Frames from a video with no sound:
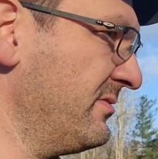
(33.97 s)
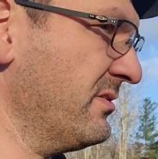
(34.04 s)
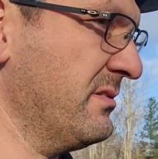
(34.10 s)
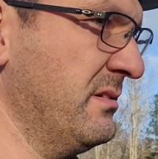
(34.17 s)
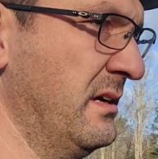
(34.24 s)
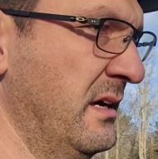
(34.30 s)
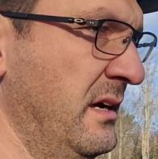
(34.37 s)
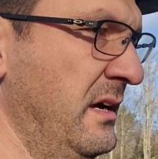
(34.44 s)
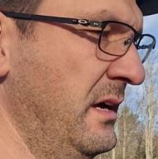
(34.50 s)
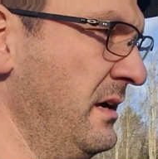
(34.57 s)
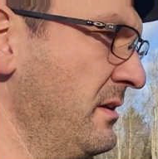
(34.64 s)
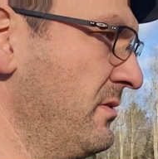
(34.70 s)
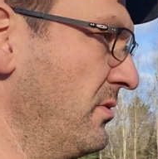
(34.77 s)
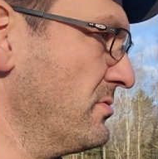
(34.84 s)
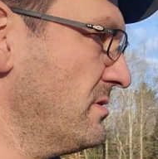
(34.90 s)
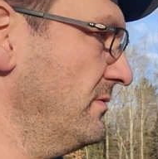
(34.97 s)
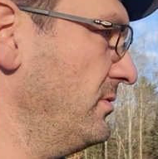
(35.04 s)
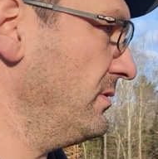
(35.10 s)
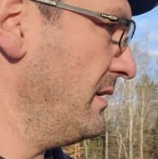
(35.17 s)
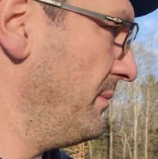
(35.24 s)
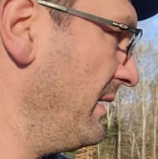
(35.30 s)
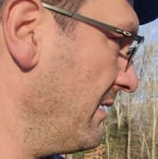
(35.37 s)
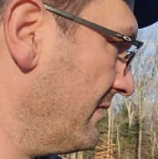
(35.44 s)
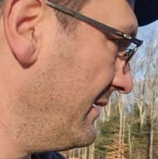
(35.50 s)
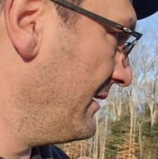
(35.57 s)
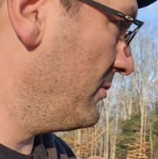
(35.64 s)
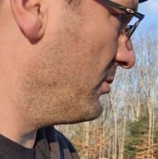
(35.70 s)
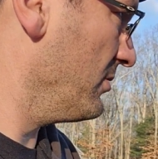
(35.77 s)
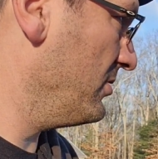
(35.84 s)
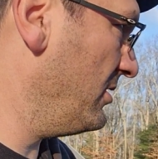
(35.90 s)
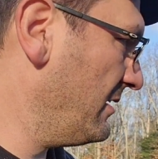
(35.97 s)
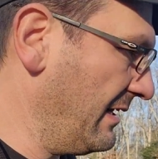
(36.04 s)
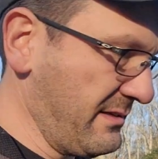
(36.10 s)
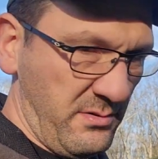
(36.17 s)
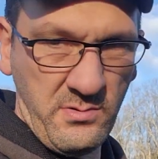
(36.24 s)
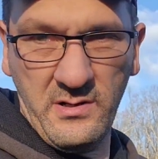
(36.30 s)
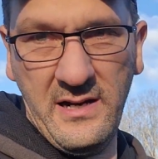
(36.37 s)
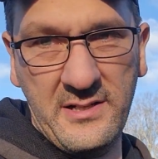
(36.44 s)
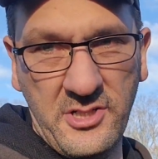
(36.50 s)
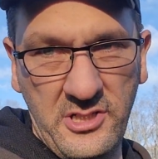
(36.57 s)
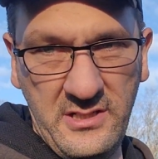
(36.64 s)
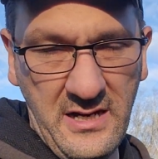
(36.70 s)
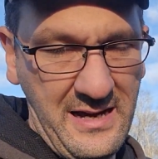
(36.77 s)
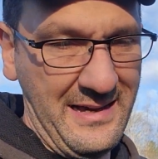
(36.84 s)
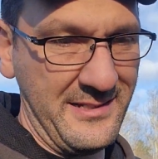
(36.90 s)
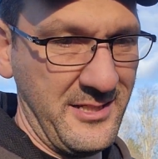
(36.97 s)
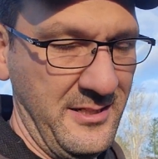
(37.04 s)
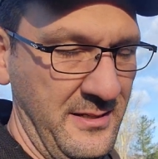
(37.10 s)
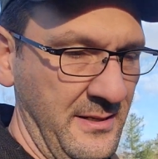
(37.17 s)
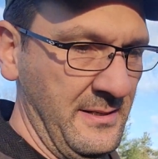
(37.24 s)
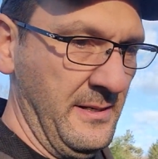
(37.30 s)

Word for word: For those of you that might think we're good at it, we're actually not.